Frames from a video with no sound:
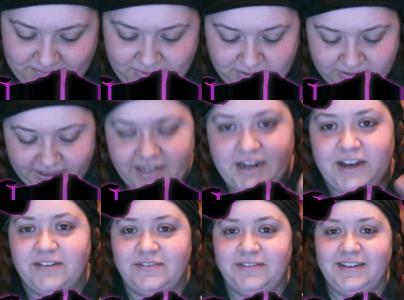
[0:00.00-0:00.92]
Weirdly
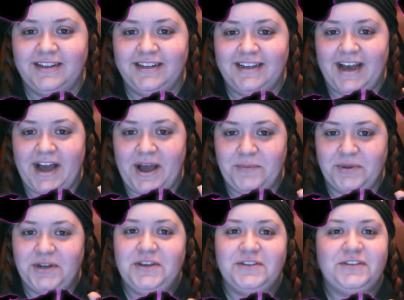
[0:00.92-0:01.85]
enough, I'm gonna
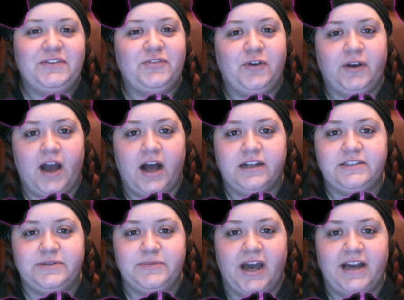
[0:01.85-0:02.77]
use this for a
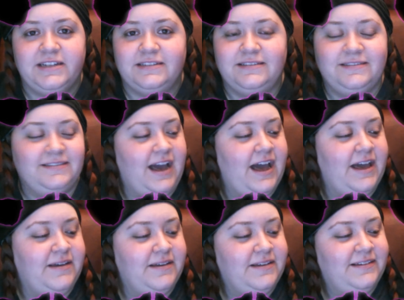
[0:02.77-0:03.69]
costume, guys.
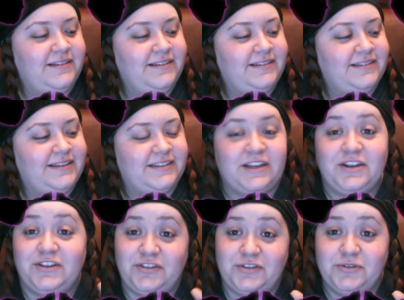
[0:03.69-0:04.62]
I. Because I
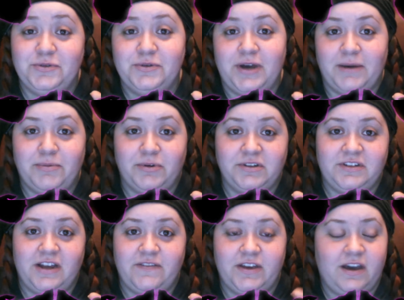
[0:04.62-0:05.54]
do uh, poison ivy